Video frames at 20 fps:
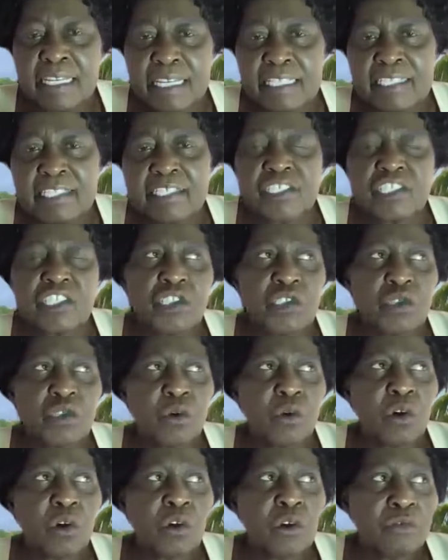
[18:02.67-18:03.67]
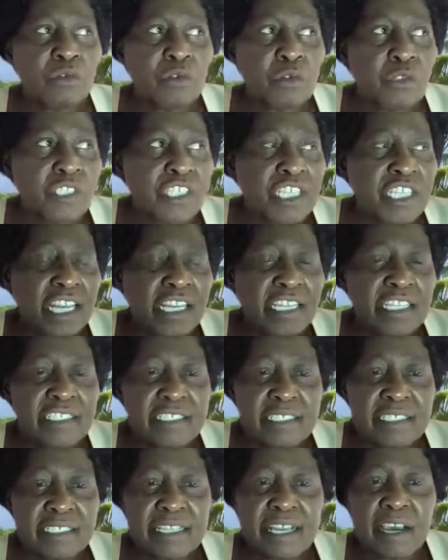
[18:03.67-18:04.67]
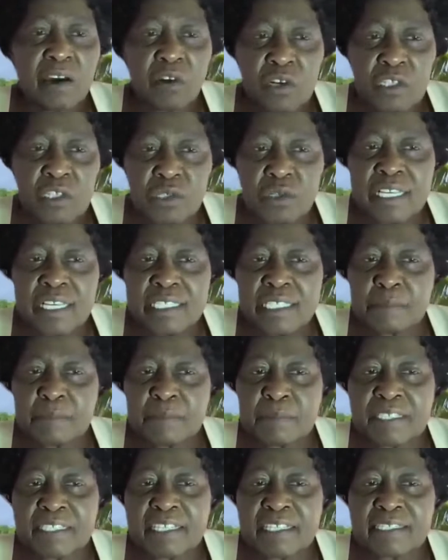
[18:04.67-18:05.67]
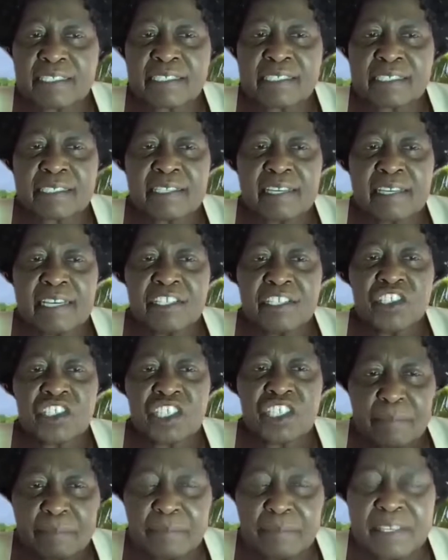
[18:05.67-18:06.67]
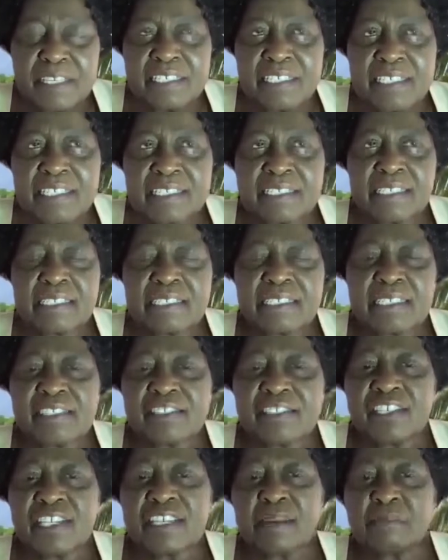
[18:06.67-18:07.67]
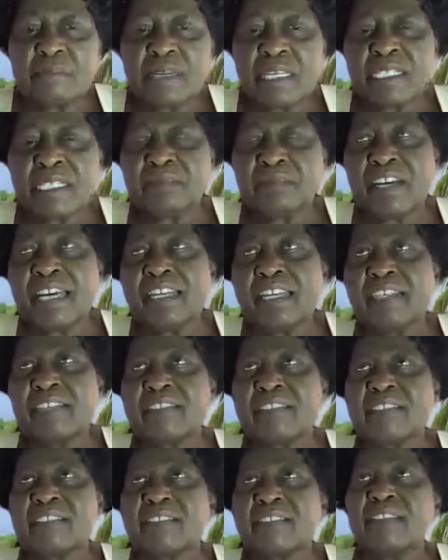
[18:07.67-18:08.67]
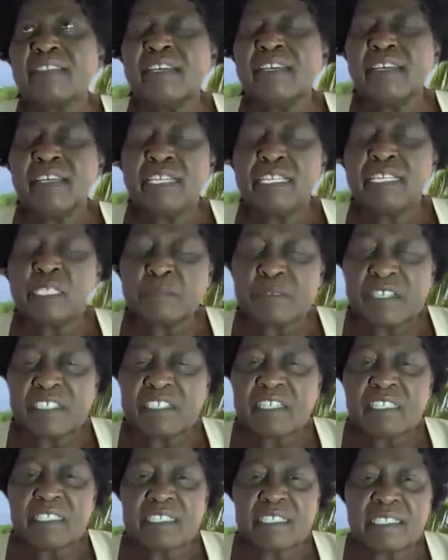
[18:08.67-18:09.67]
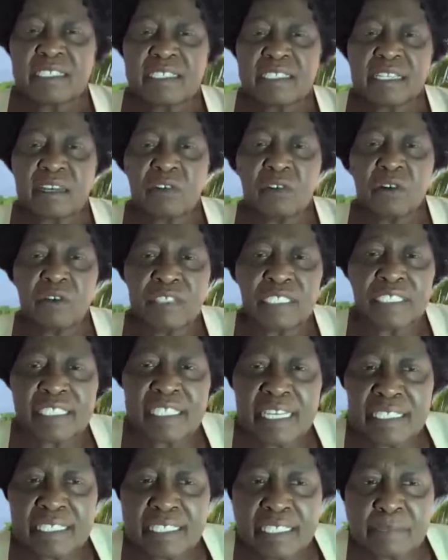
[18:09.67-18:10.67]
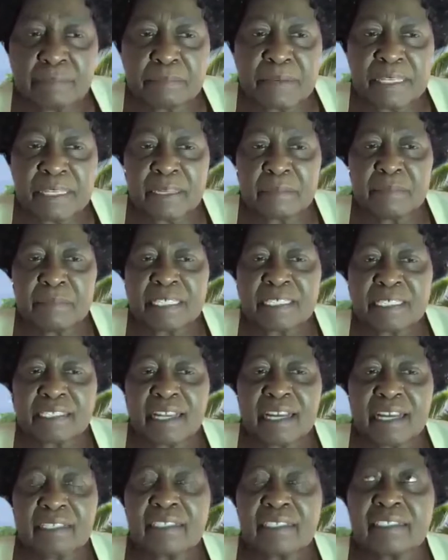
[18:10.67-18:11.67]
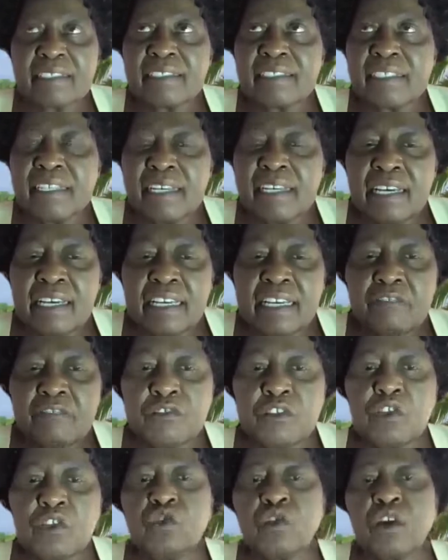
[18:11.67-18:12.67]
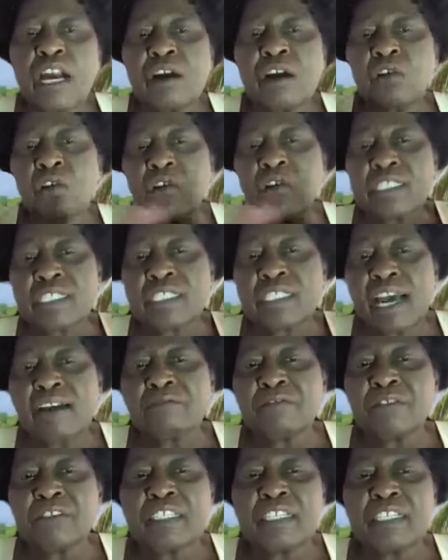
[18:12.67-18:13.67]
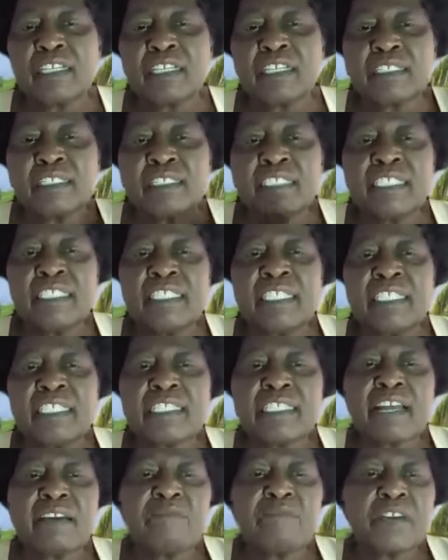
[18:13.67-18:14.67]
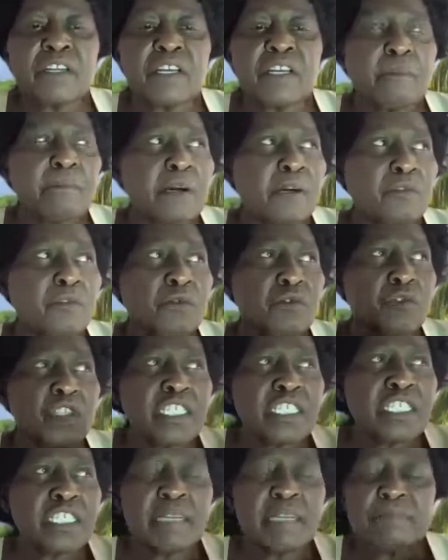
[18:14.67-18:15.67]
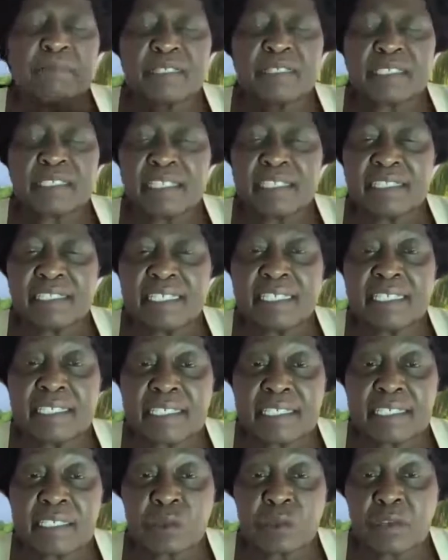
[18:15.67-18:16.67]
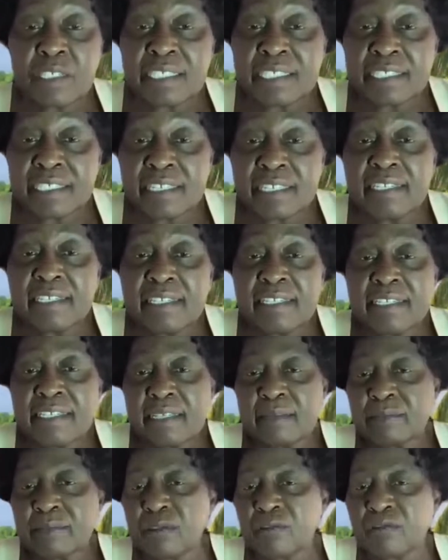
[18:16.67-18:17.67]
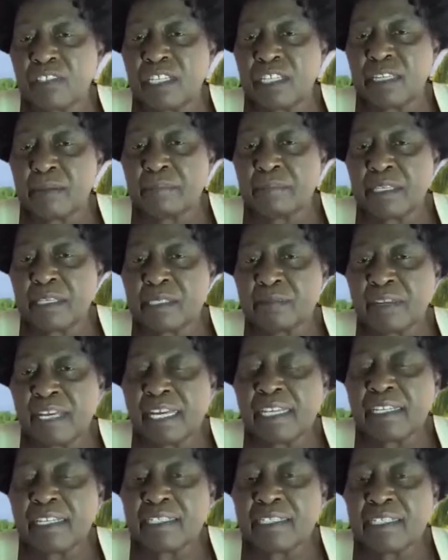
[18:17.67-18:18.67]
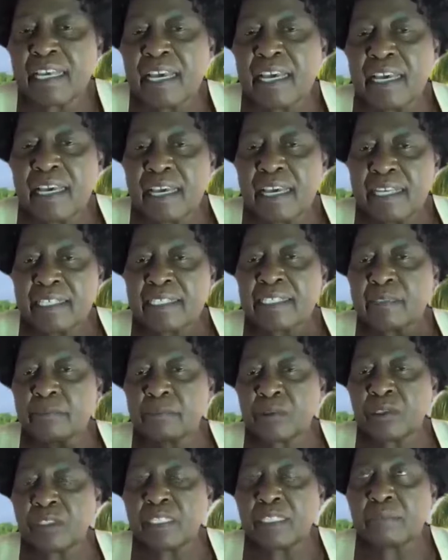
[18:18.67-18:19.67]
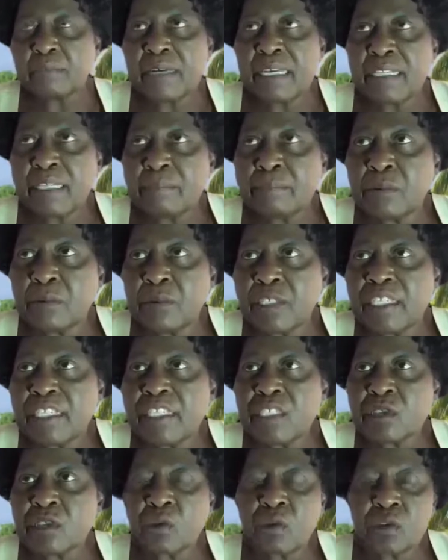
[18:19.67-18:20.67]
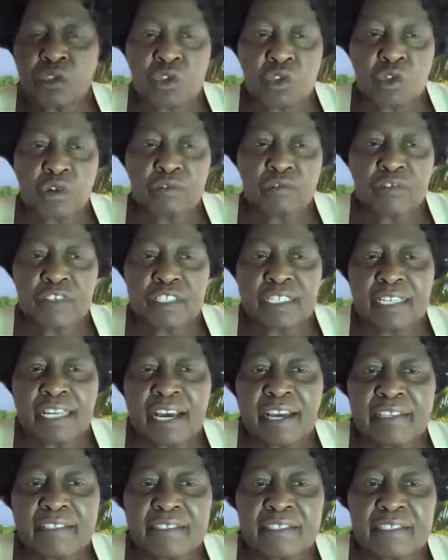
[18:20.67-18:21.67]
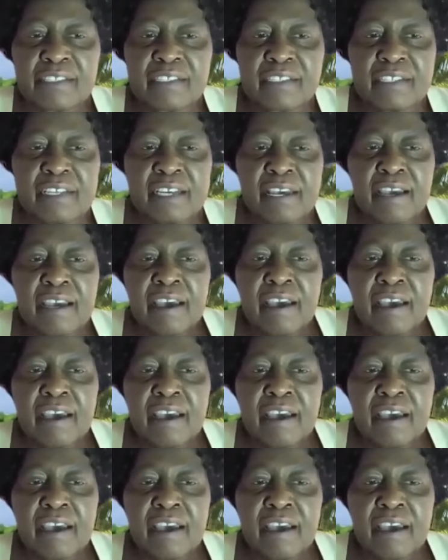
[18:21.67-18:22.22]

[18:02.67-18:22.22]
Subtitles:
In addition to all of those challenges, they also experience sharp increases in gender-based violence, especially since the COVID-19 pandemic started. If you look across Africa, in East Africa, about 48% increase was seen in terms of gender-based violence, as reported by the police or toll-free lines.